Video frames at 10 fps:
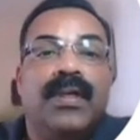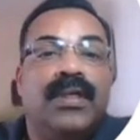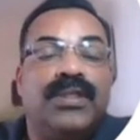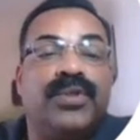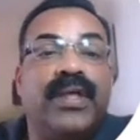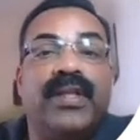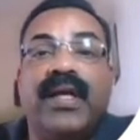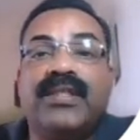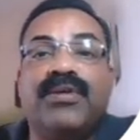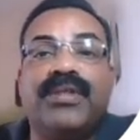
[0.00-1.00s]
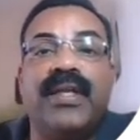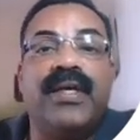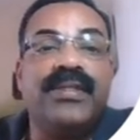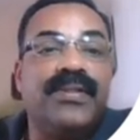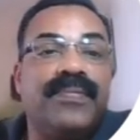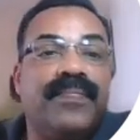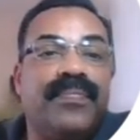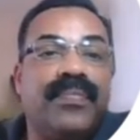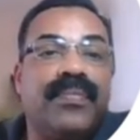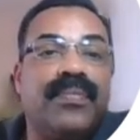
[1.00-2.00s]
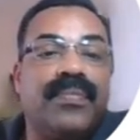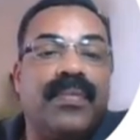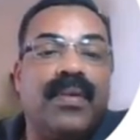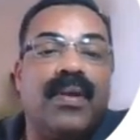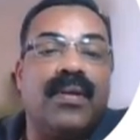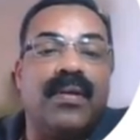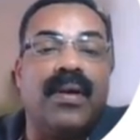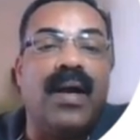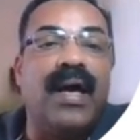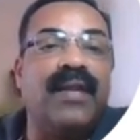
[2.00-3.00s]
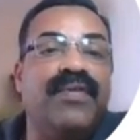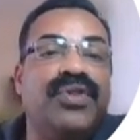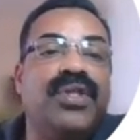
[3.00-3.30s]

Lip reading: the next question is, Aravind